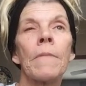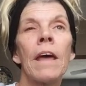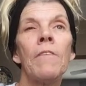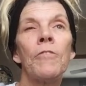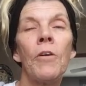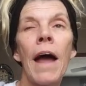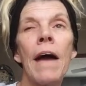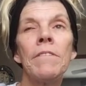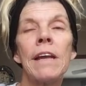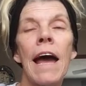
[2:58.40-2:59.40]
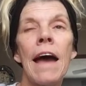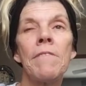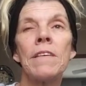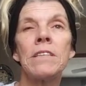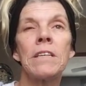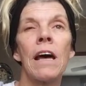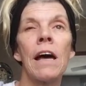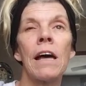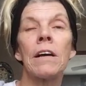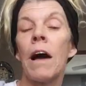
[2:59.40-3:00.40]
if you're having to have this
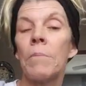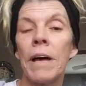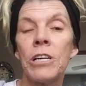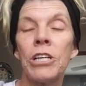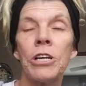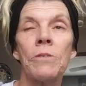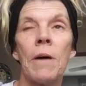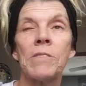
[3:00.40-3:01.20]
done, God bless you. I'm